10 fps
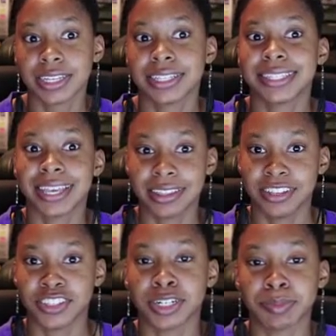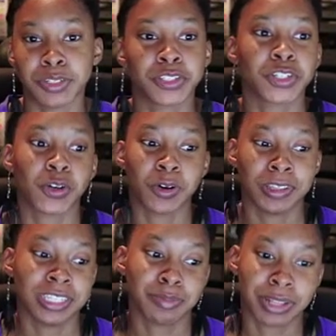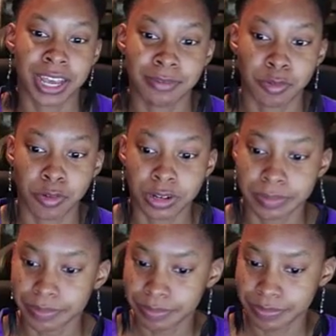selling their music on this platform.